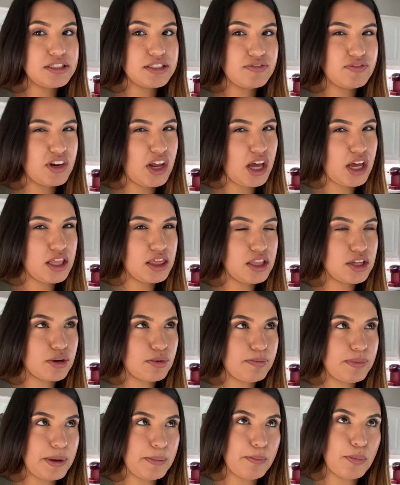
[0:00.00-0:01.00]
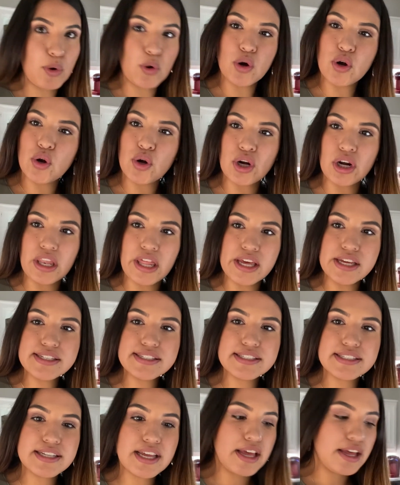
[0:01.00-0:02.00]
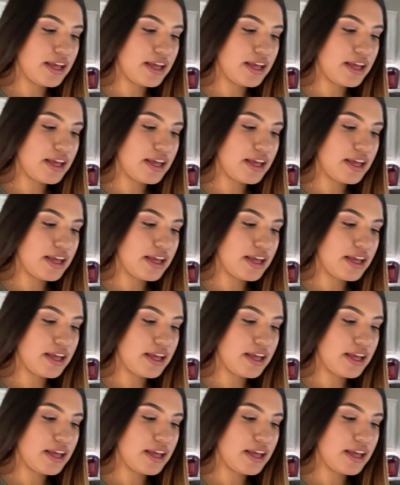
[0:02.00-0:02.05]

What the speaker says: if not a little bit more or less.